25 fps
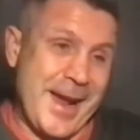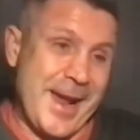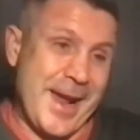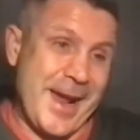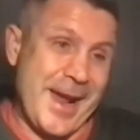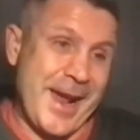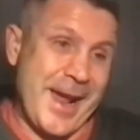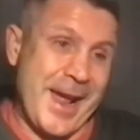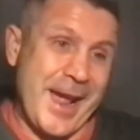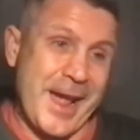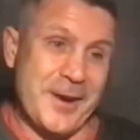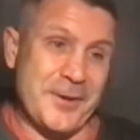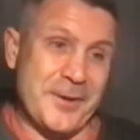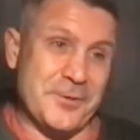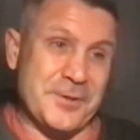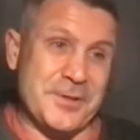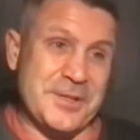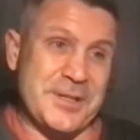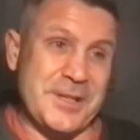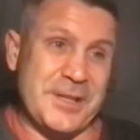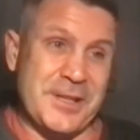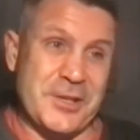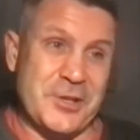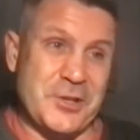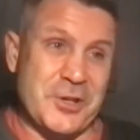I don't see
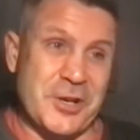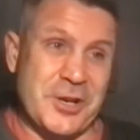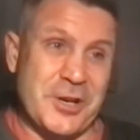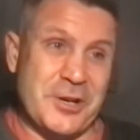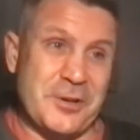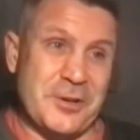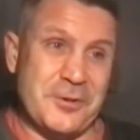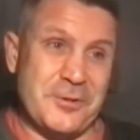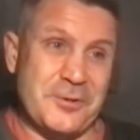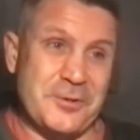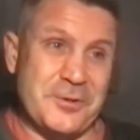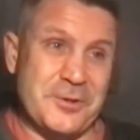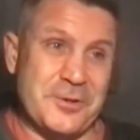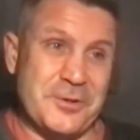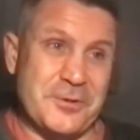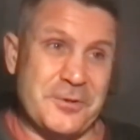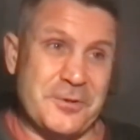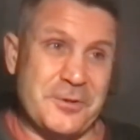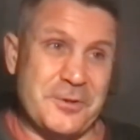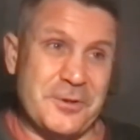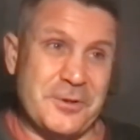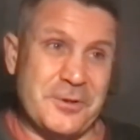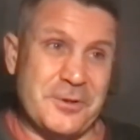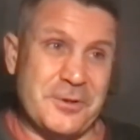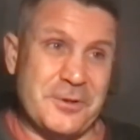the Charlos
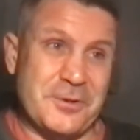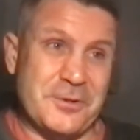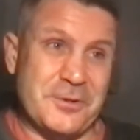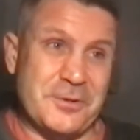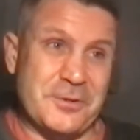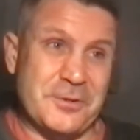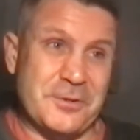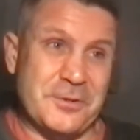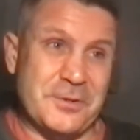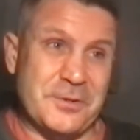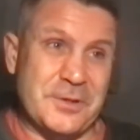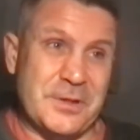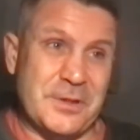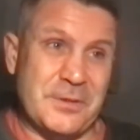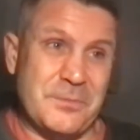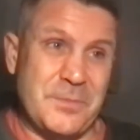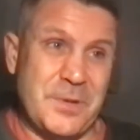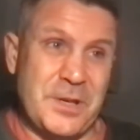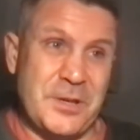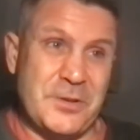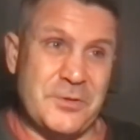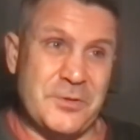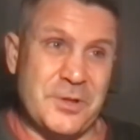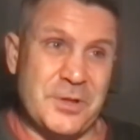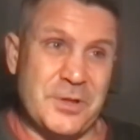or
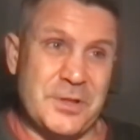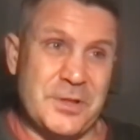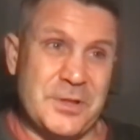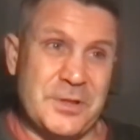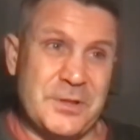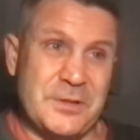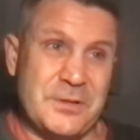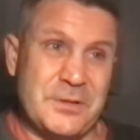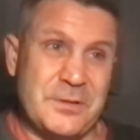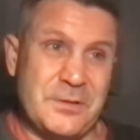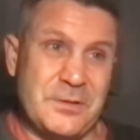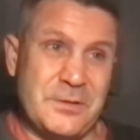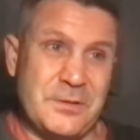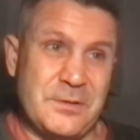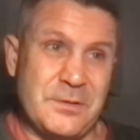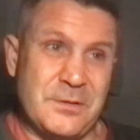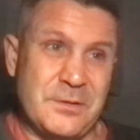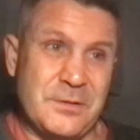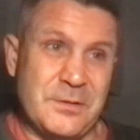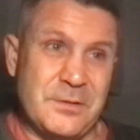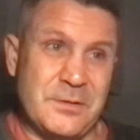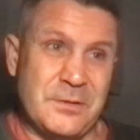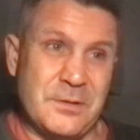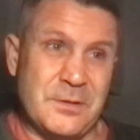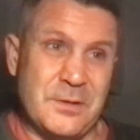Demetrius
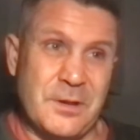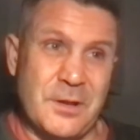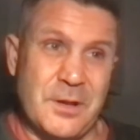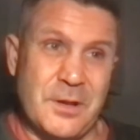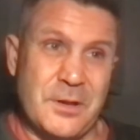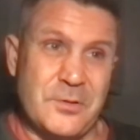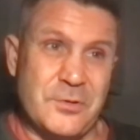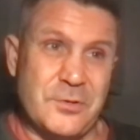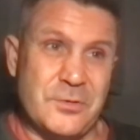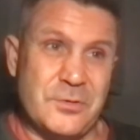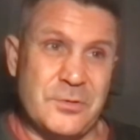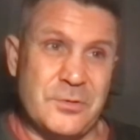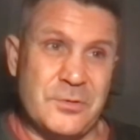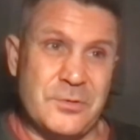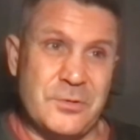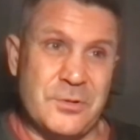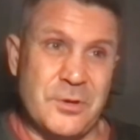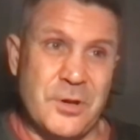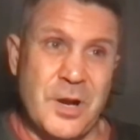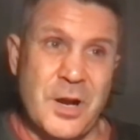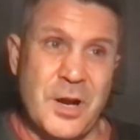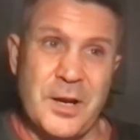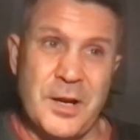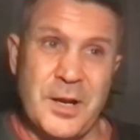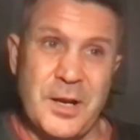
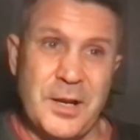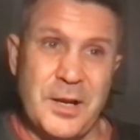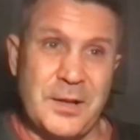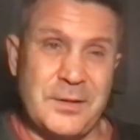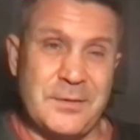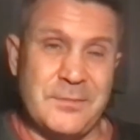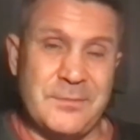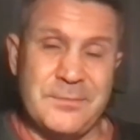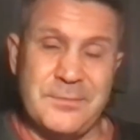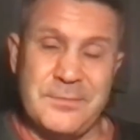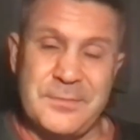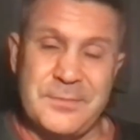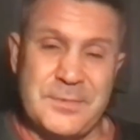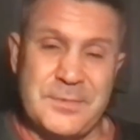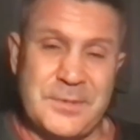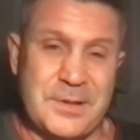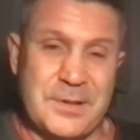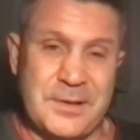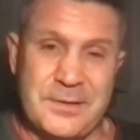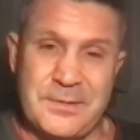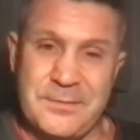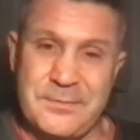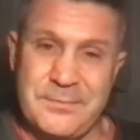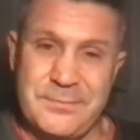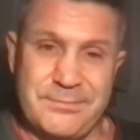Andrade.
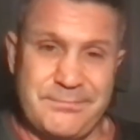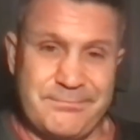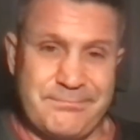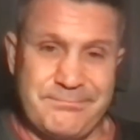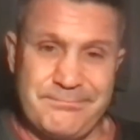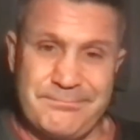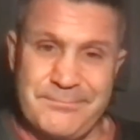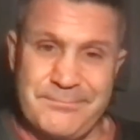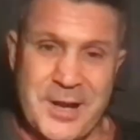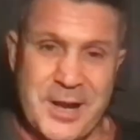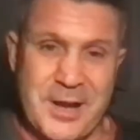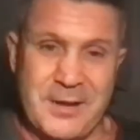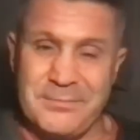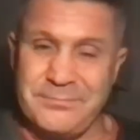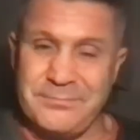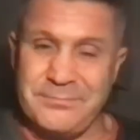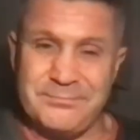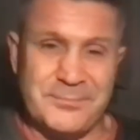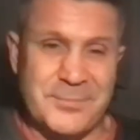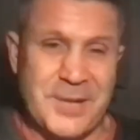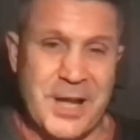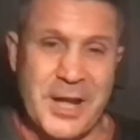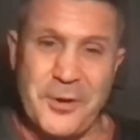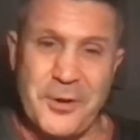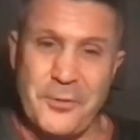No,
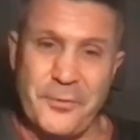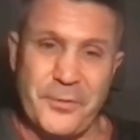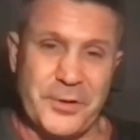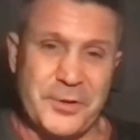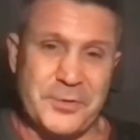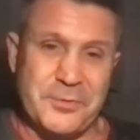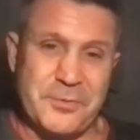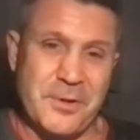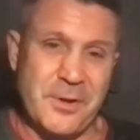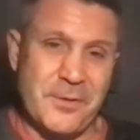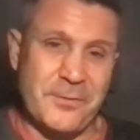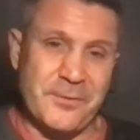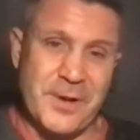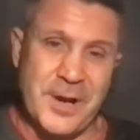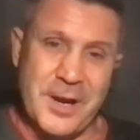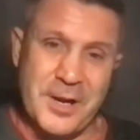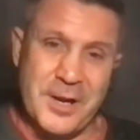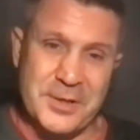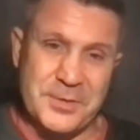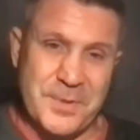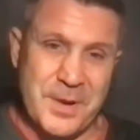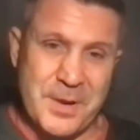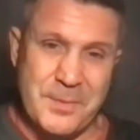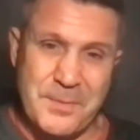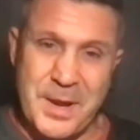not over 12 rounds,
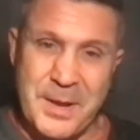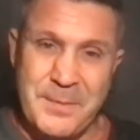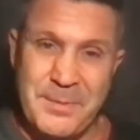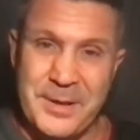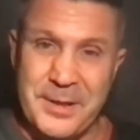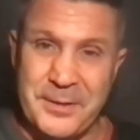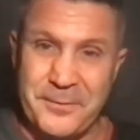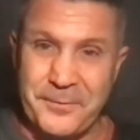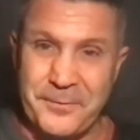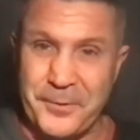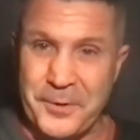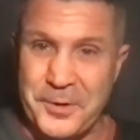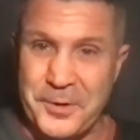man. Maybe the first